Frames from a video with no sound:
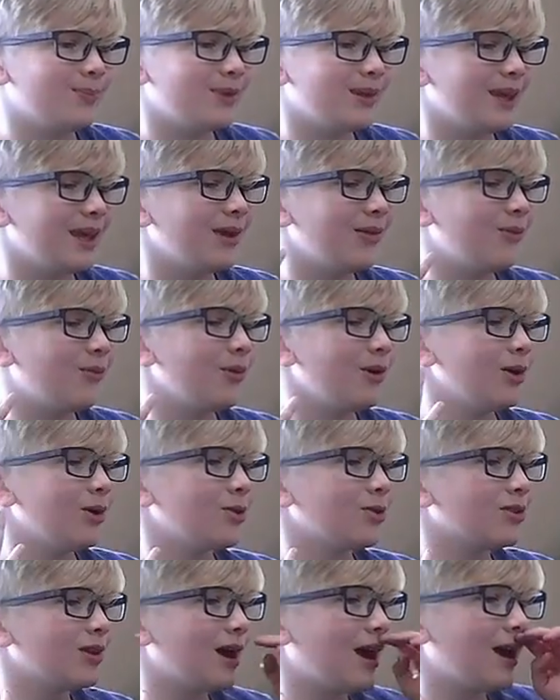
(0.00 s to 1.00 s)
it will
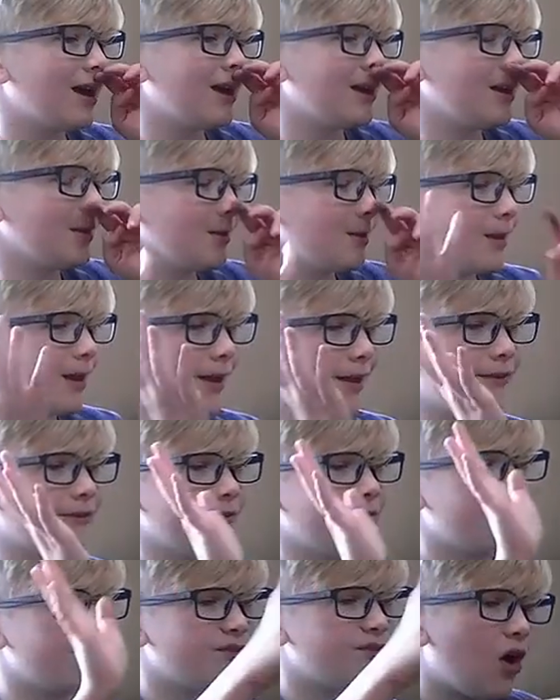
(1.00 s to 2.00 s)
not
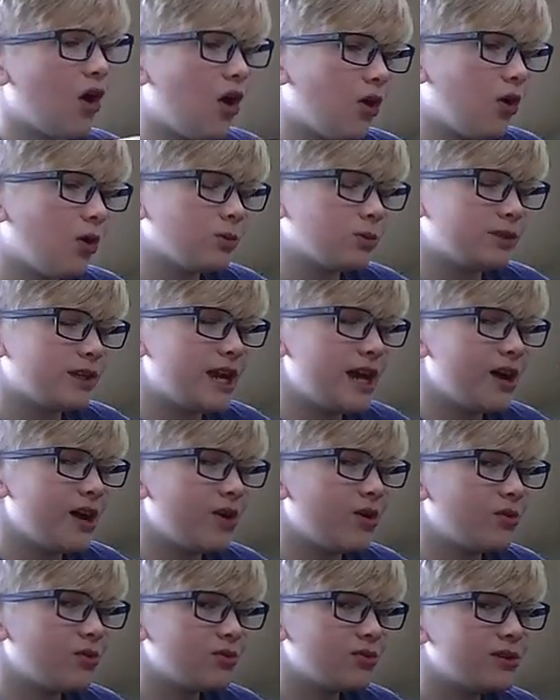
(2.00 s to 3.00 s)
fall
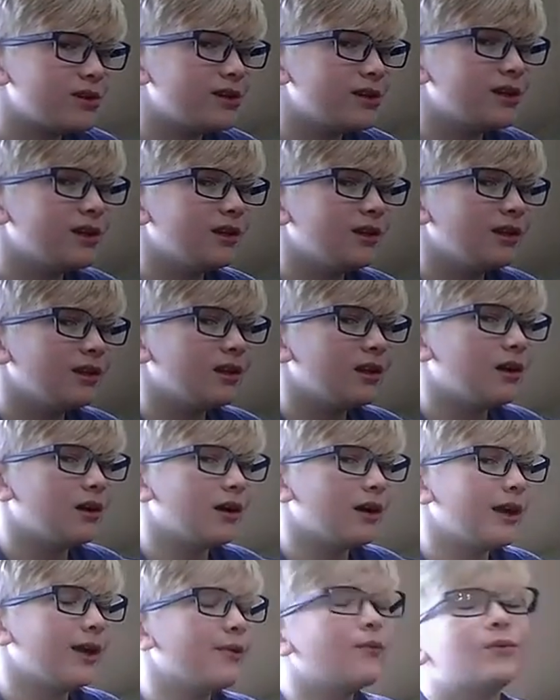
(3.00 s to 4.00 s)
down.
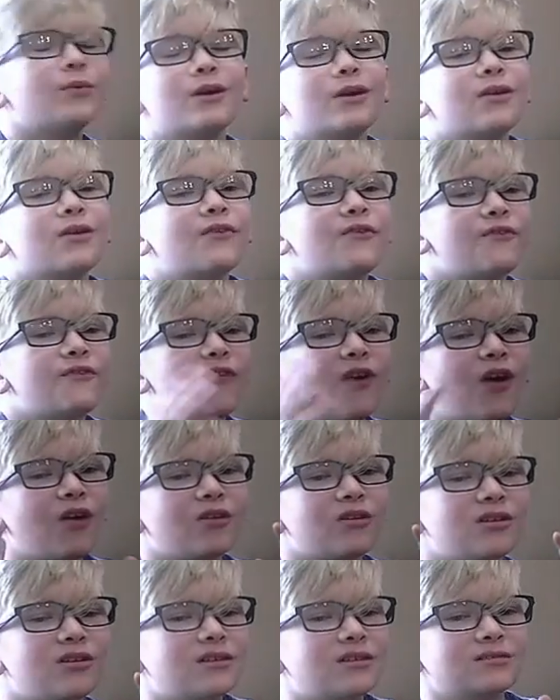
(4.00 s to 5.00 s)
It will
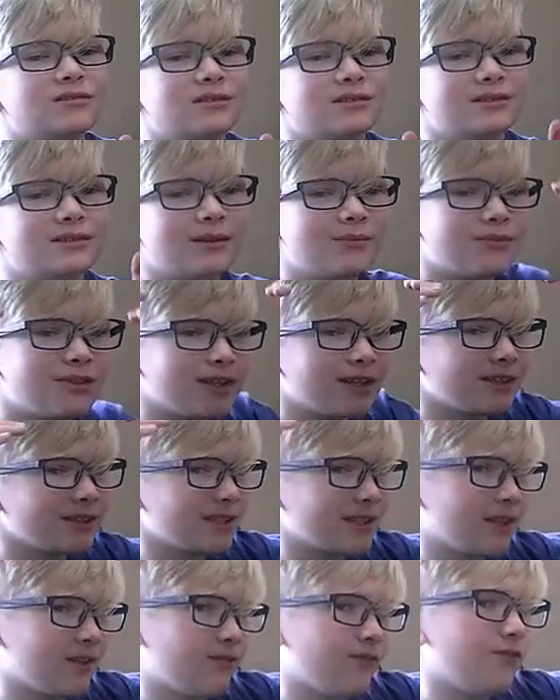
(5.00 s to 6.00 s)
fall. Some
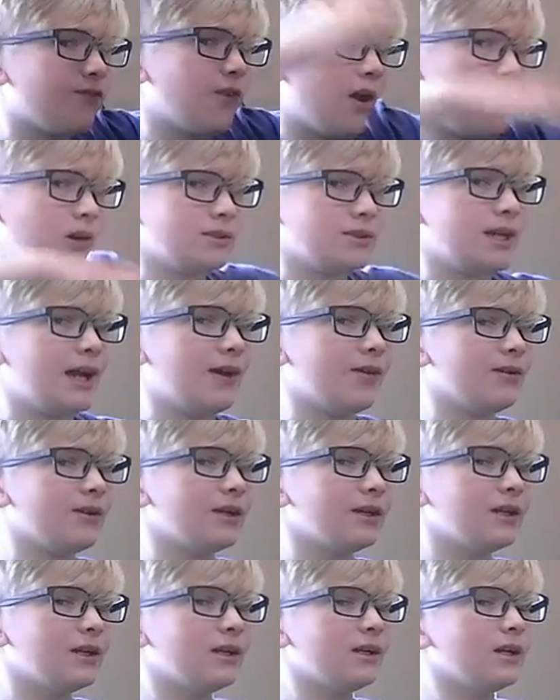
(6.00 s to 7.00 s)
things can fall
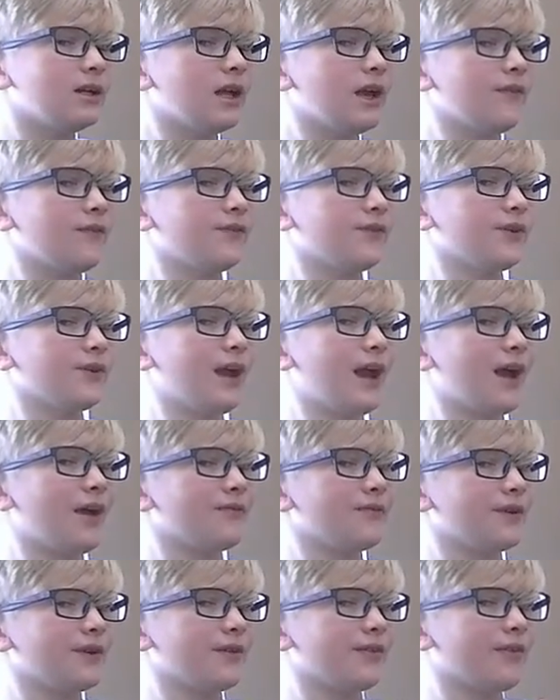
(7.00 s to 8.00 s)
down if you
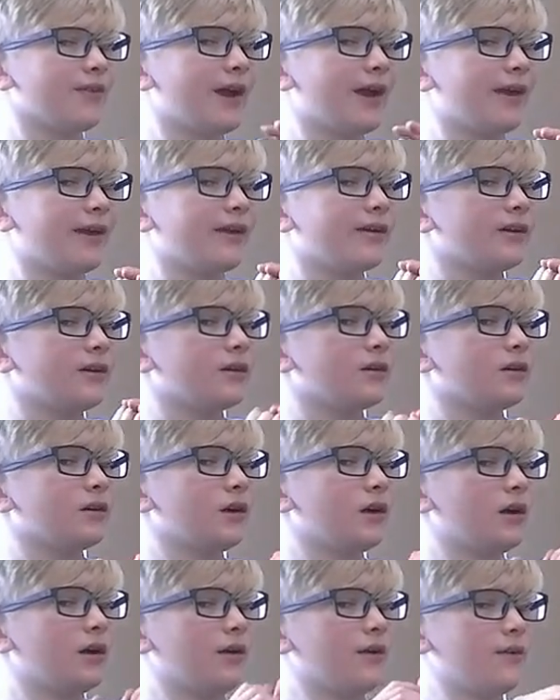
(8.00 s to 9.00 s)
have it
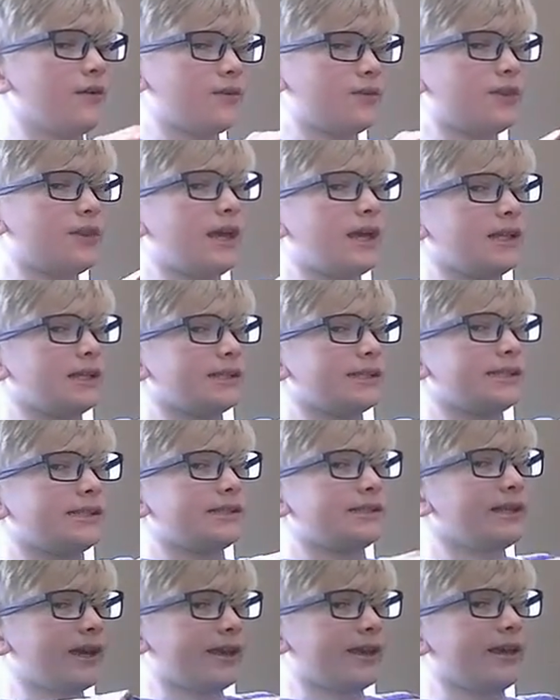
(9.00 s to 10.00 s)

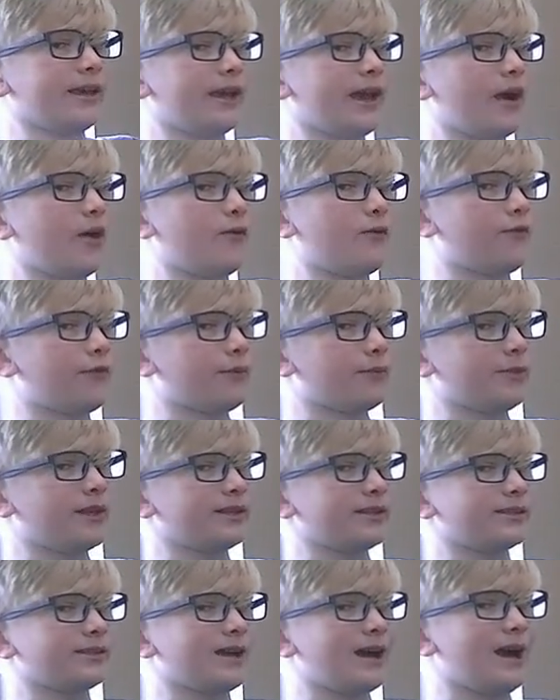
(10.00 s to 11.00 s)
things sticking out from
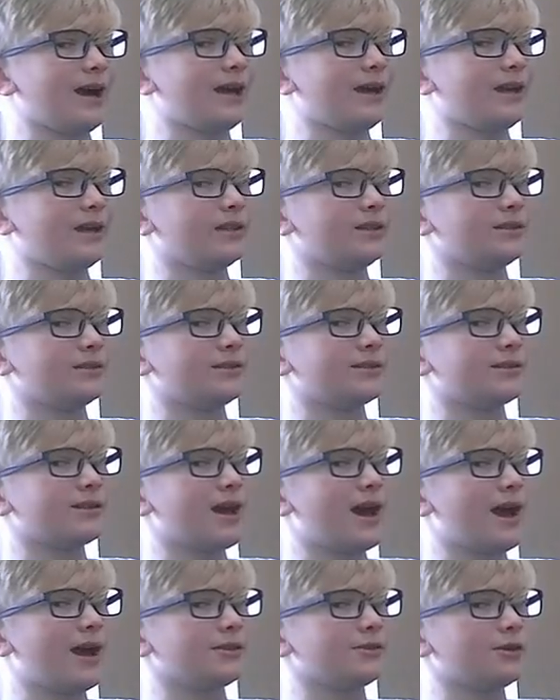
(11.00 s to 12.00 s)
the sides
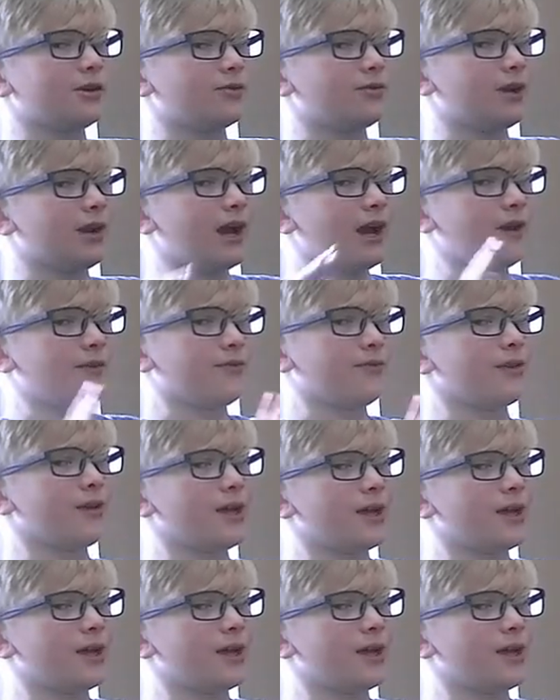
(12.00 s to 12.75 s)
that don't have